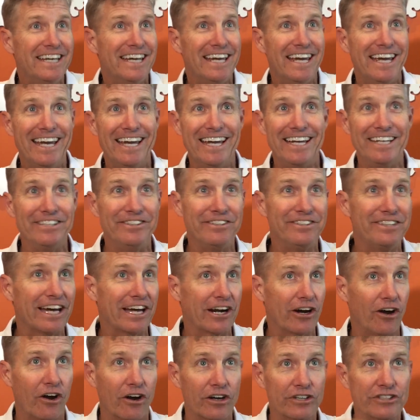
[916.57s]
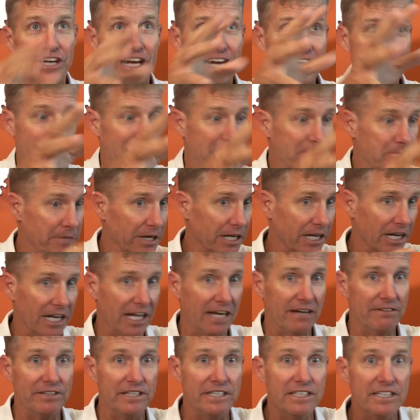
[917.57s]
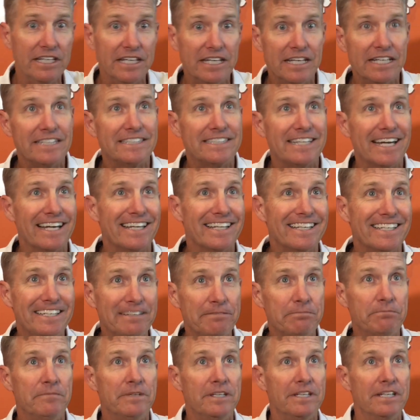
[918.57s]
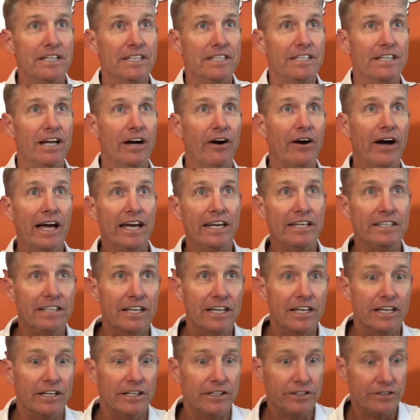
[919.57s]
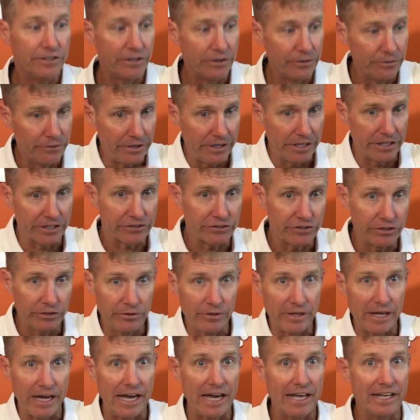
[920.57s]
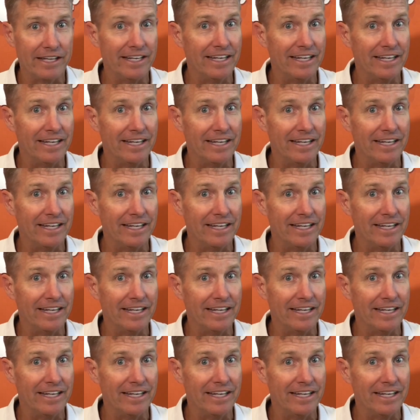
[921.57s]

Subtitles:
and you got RJ in the middle of it telling him, you know, hey, do this, do that.